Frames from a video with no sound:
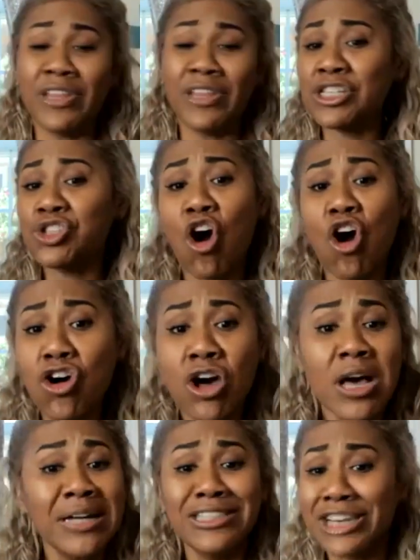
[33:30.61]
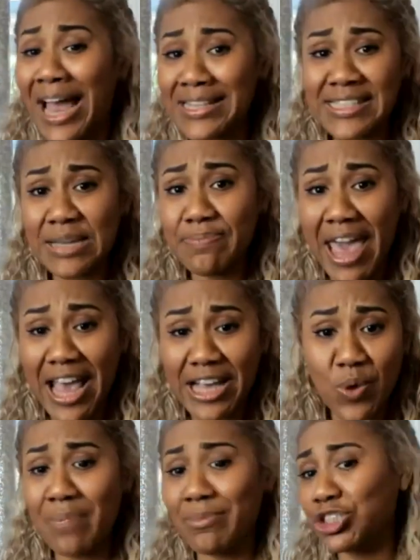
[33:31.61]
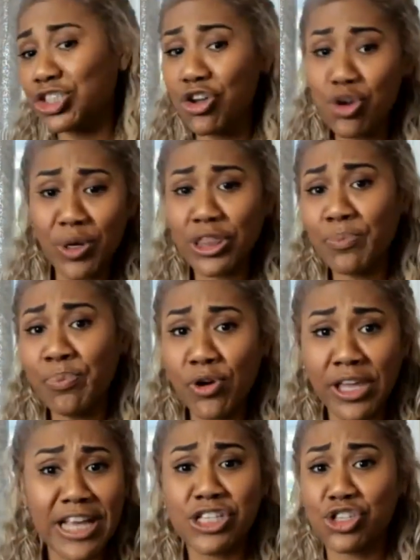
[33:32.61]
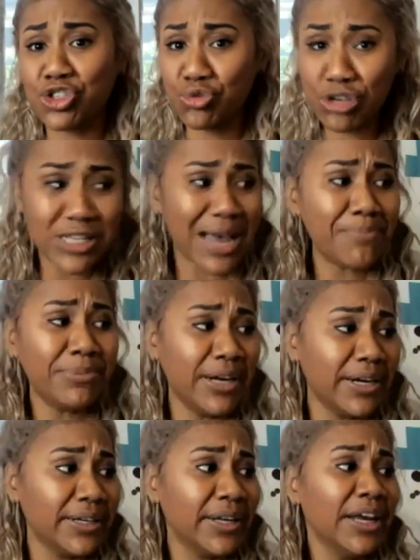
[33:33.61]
This is all John C. Maxwell. I'm going to show you what the book is as soon as I'm done.